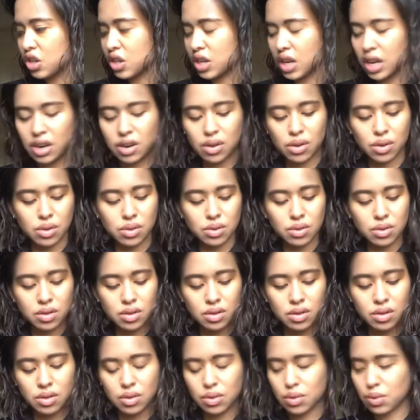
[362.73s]
shadow
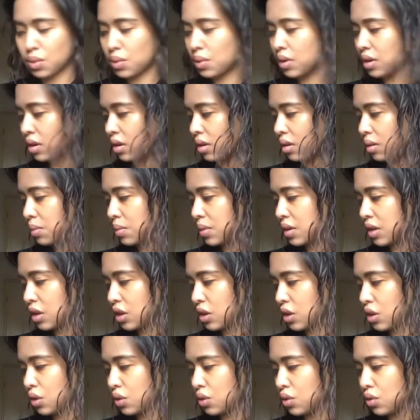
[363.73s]
will be
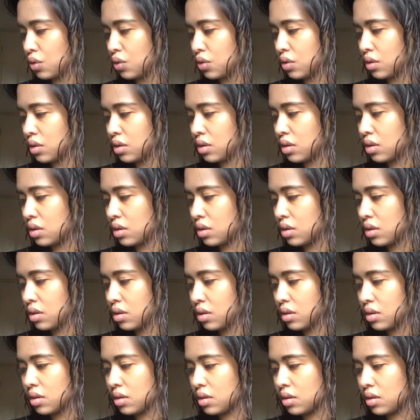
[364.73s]
used
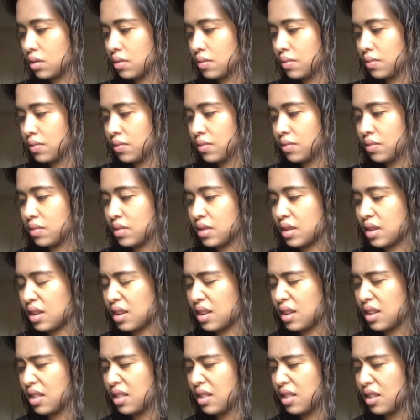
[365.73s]

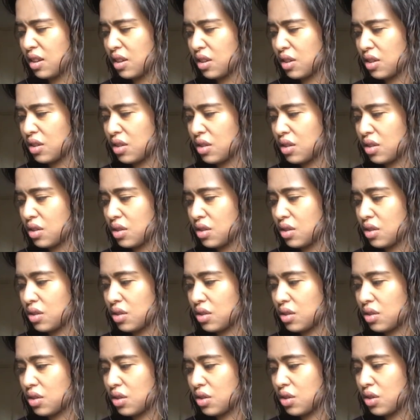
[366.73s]
in the
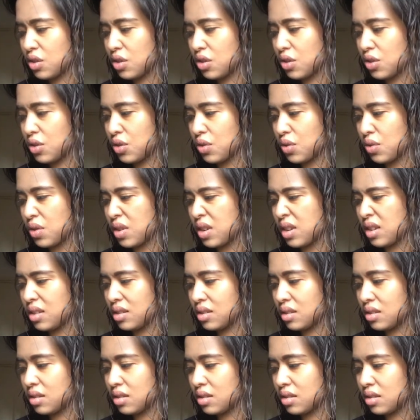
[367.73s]

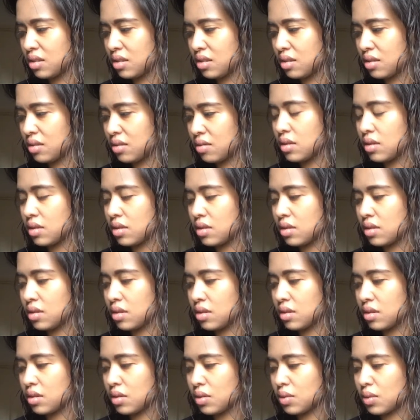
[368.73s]
crease,
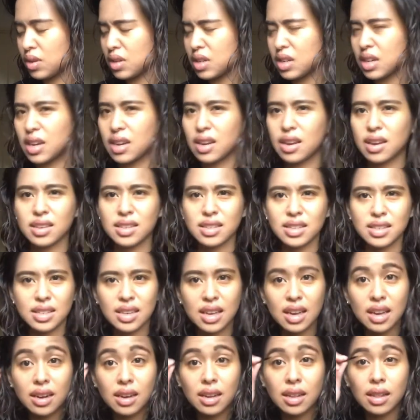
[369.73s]
which I guess is
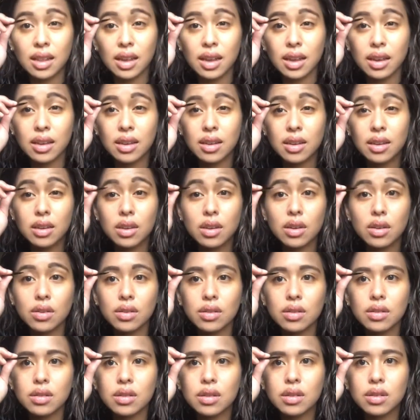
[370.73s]
kind of like, you know,
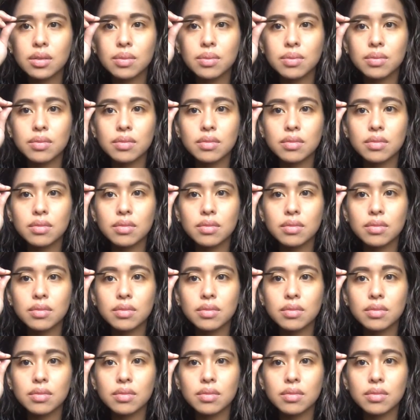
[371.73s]
the